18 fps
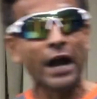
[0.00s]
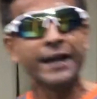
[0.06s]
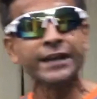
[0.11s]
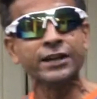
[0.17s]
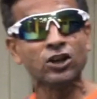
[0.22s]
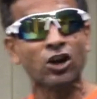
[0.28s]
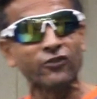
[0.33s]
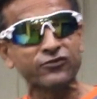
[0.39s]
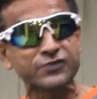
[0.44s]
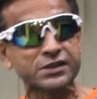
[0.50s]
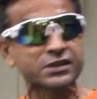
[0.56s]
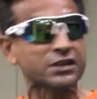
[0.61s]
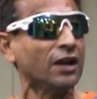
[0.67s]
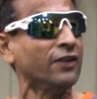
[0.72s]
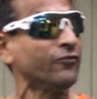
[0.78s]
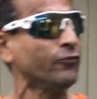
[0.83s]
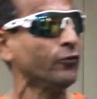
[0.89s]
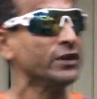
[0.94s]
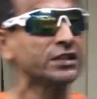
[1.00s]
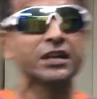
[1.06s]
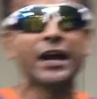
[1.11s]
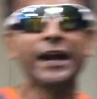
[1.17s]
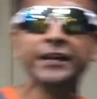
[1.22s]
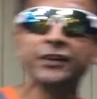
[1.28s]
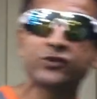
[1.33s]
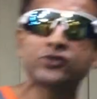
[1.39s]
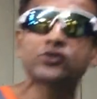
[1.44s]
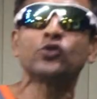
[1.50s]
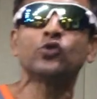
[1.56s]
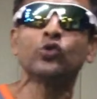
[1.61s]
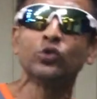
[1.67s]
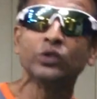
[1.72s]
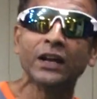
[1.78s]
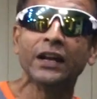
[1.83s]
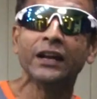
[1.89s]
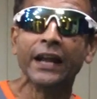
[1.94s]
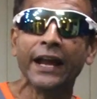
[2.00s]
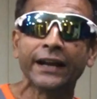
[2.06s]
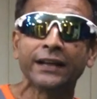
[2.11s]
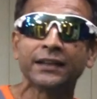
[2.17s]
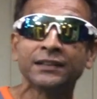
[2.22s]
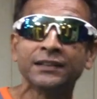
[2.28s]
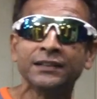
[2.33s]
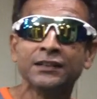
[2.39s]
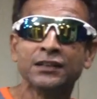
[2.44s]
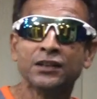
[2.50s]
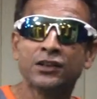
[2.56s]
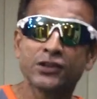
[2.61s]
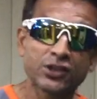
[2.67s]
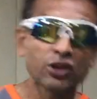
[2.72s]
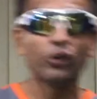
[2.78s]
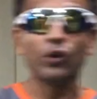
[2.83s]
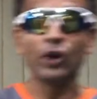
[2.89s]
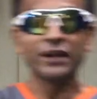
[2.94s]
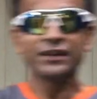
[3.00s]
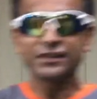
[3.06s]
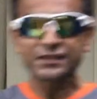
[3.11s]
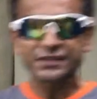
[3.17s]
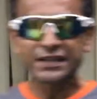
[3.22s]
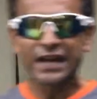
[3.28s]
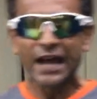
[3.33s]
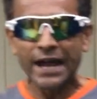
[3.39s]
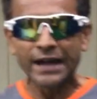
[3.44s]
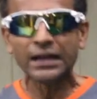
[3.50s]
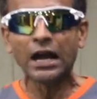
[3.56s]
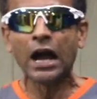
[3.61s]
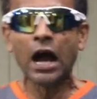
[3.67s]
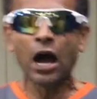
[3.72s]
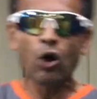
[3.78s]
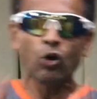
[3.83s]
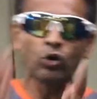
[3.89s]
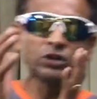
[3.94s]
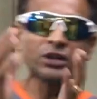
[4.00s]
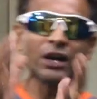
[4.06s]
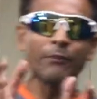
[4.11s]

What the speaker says: kind of stuff which I used to do in the net. So you understand how